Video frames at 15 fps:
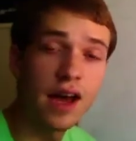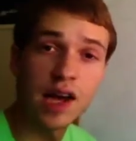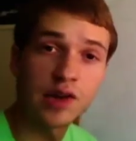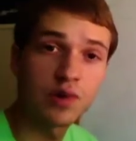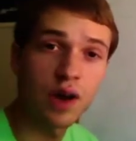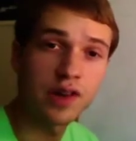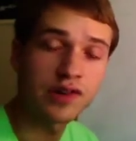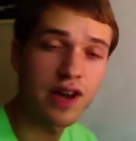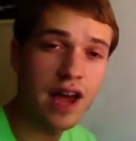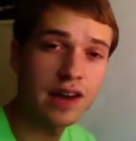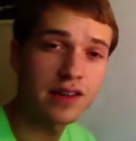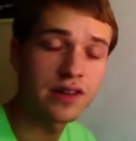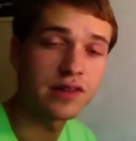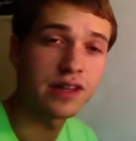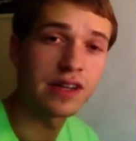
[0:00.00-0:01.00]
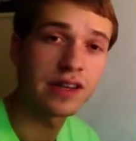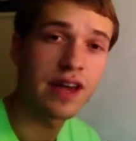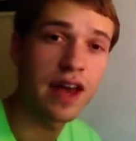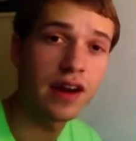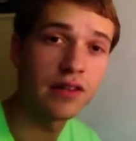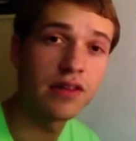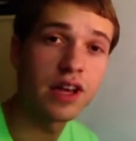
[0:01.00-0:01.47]
as well as your attitude
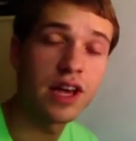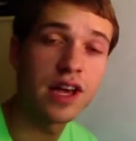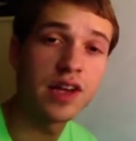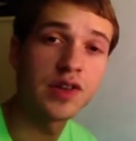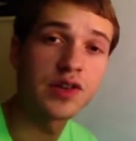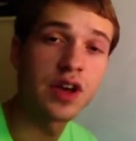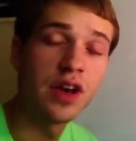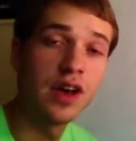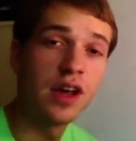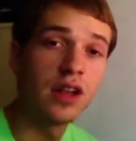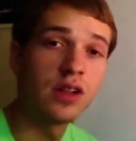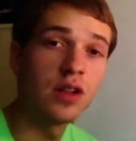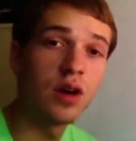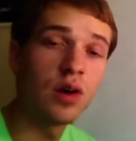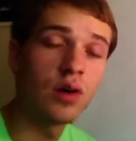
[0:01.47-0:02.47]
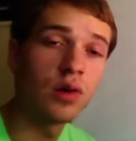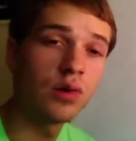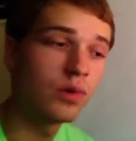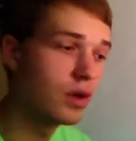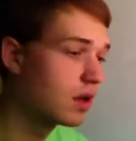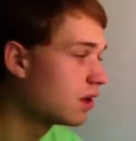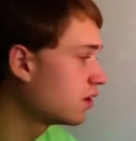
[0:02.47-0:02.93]
indicator, is
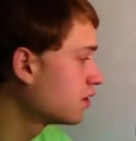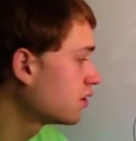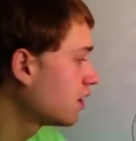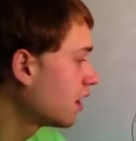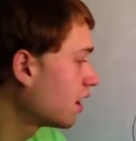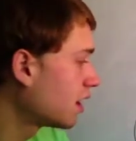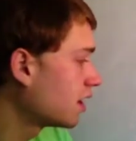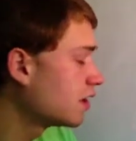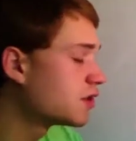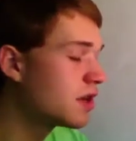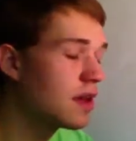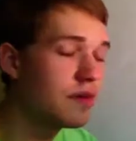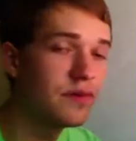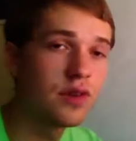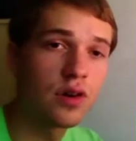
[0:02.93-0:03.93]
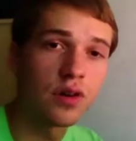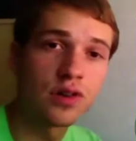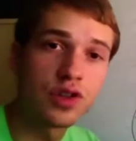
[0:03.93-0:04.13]
if your